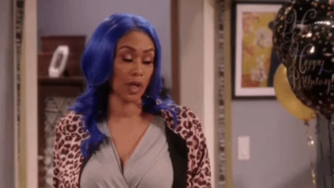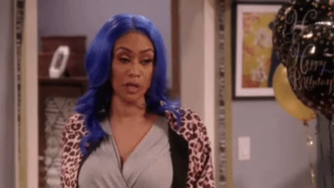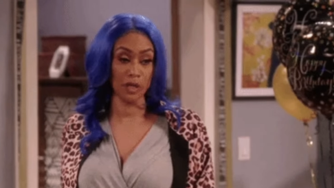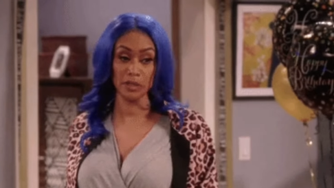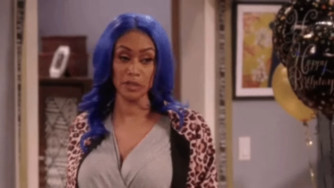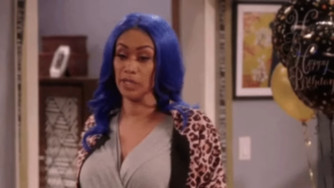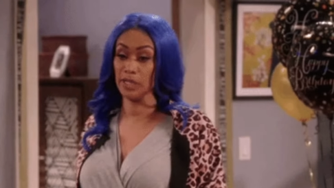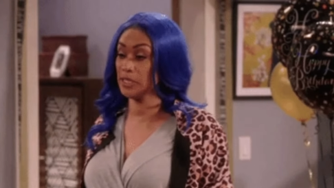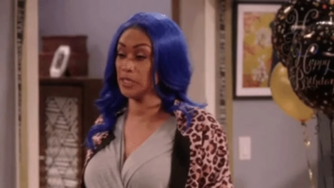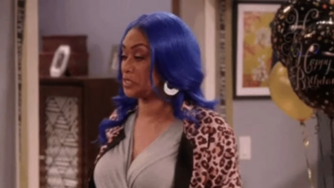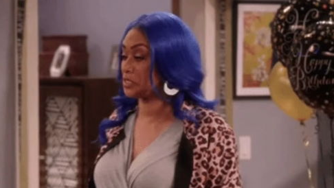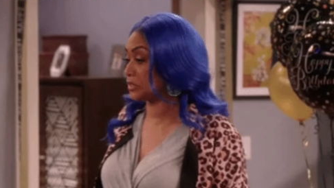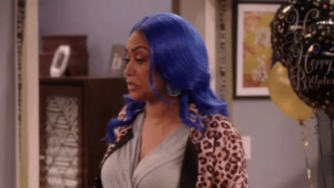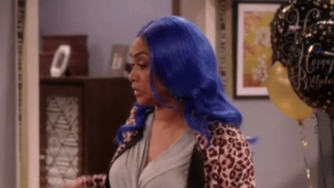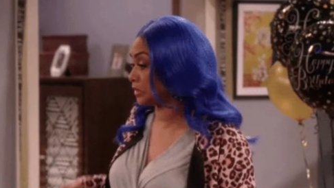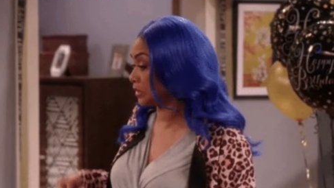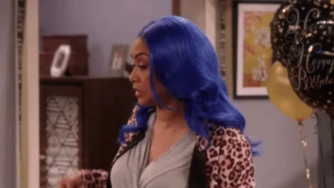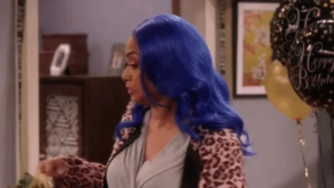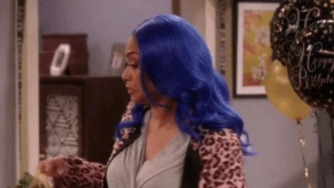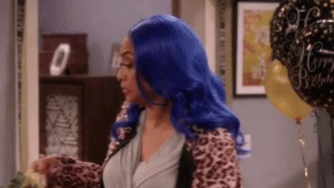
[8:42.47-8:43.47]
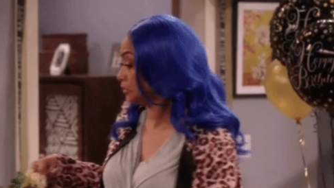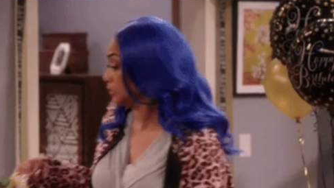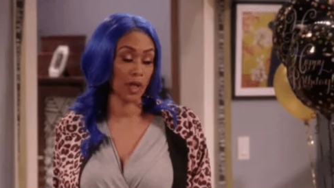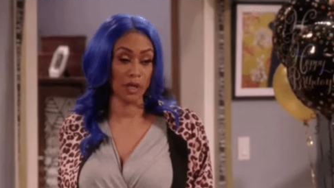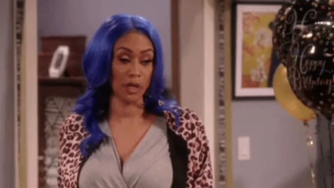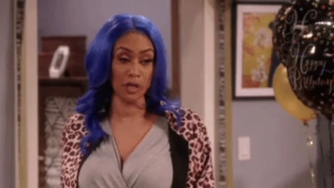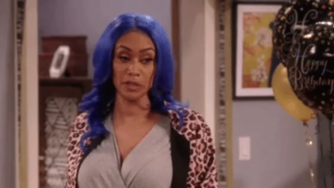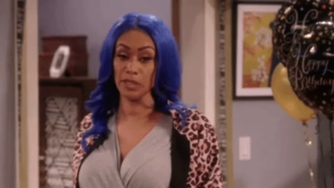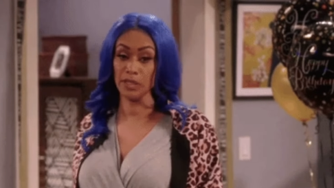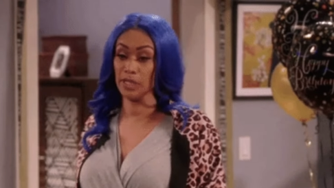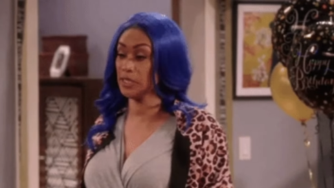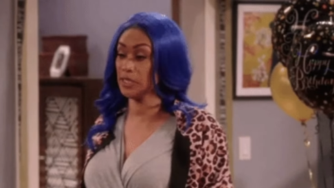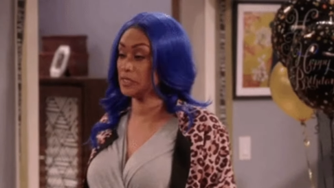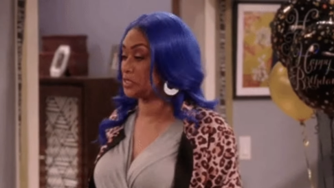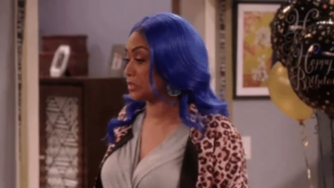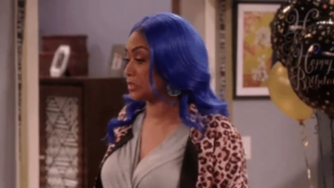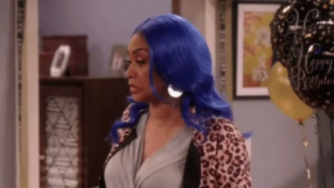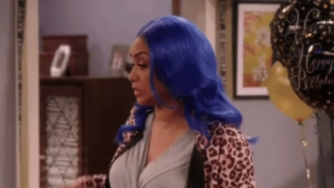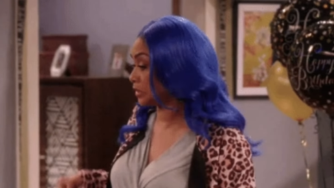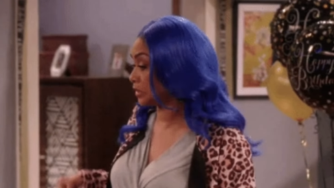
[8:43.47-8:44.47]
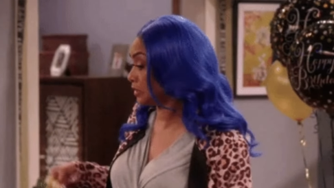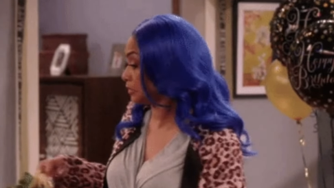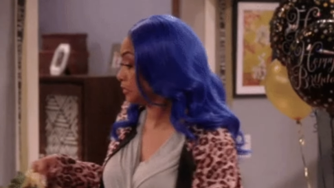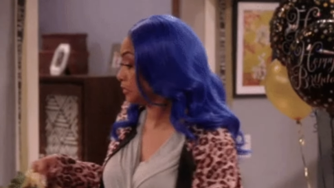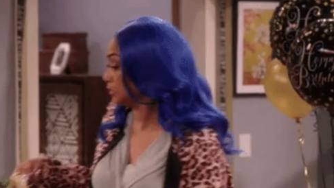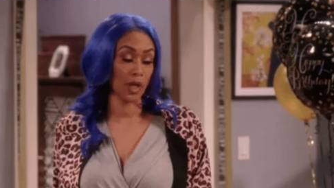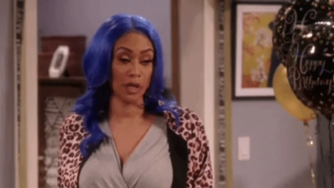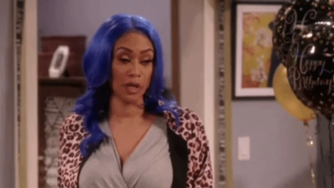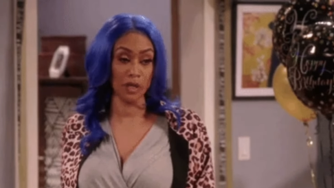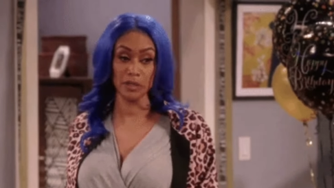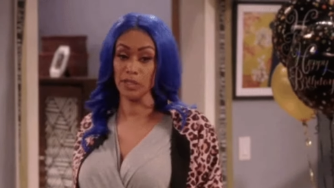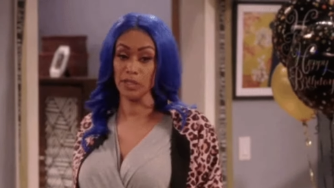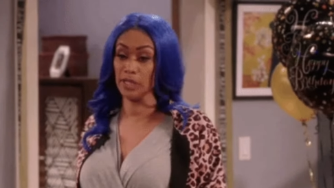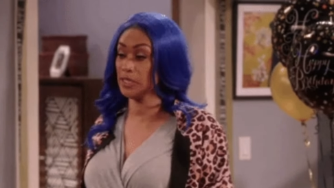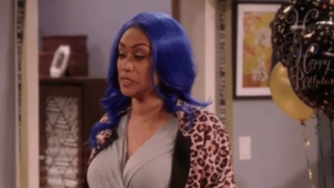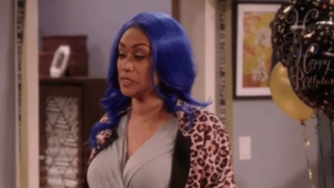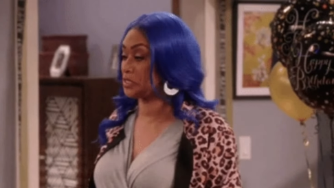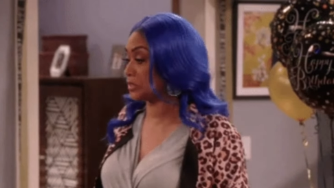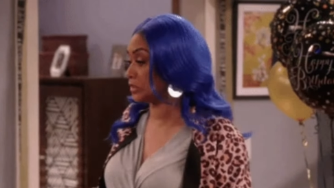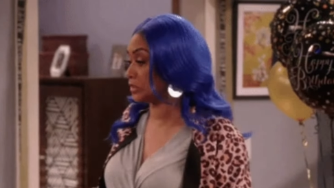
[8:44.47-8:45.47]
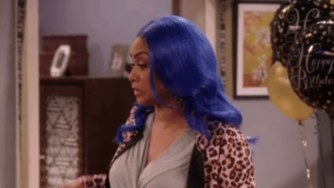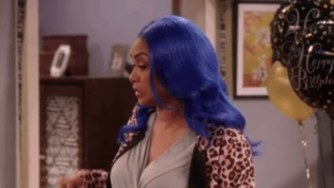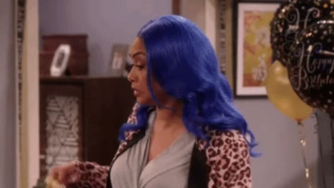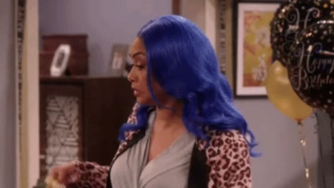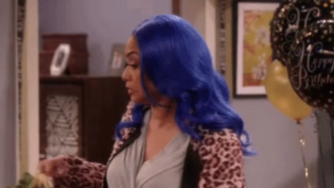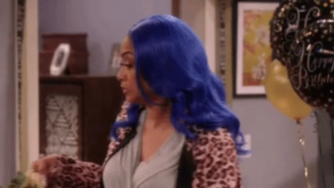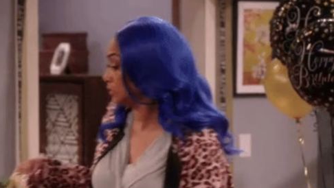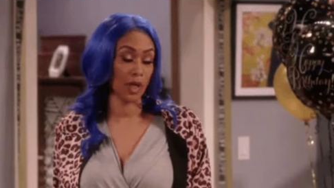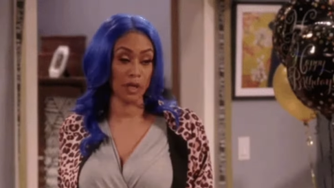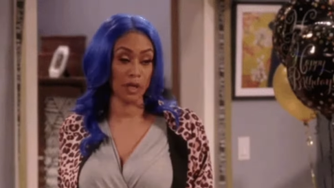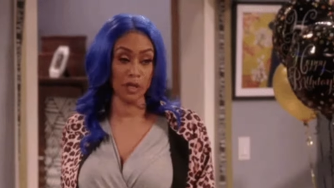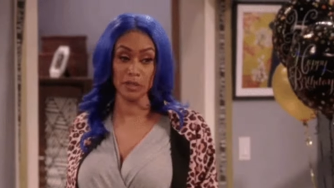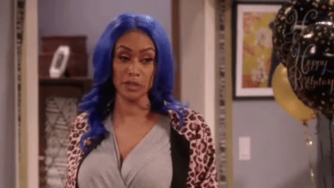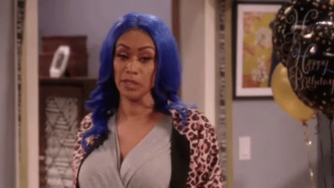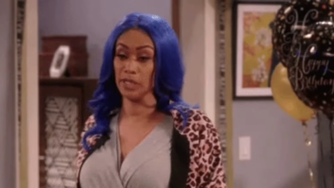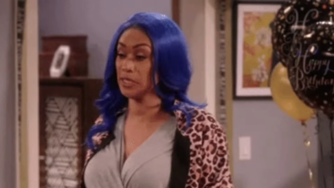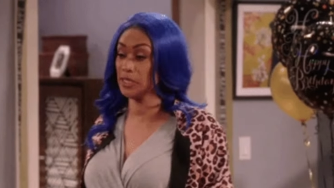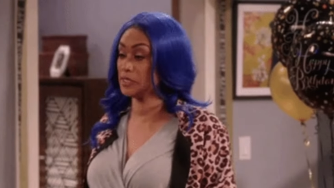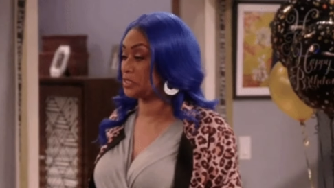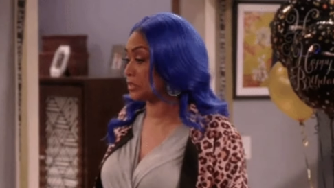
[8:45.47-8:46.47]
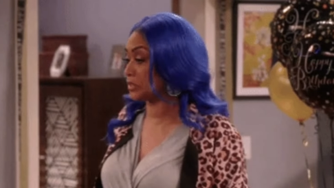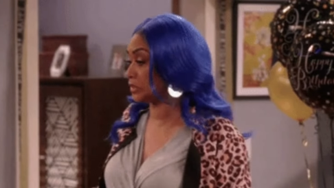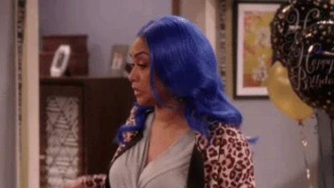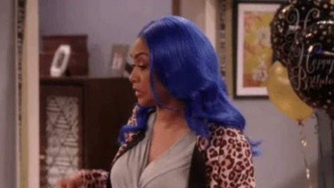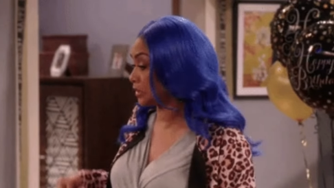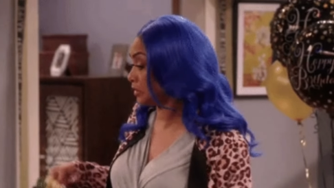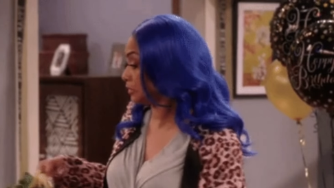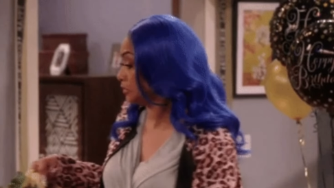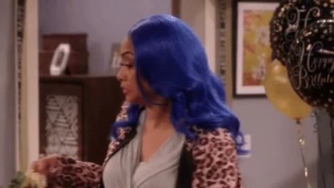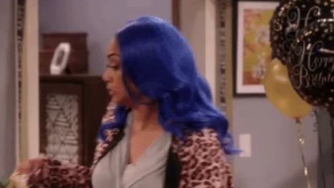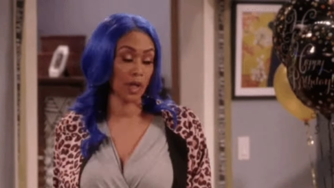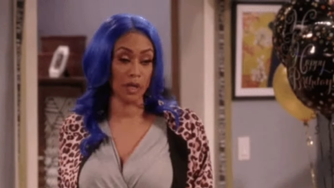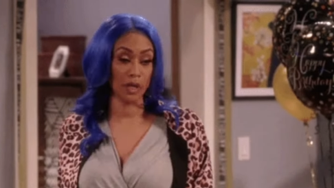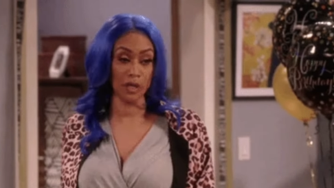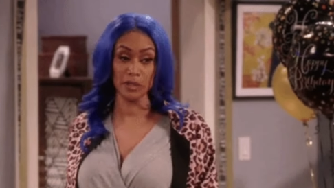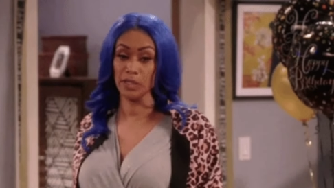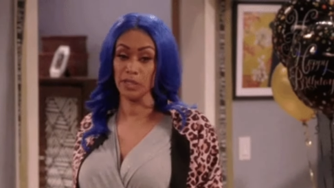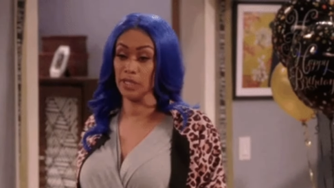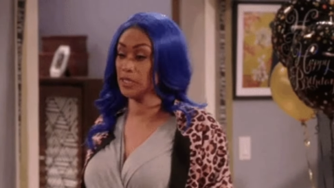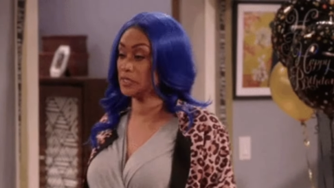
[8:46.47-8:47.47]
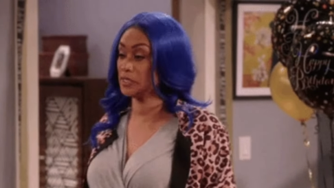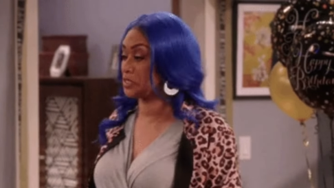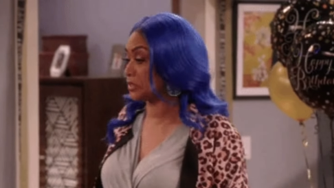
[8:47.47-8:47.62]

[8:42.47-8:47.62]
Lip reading: You could have used it, but you didn't use it. So, in that case, it's a bluff.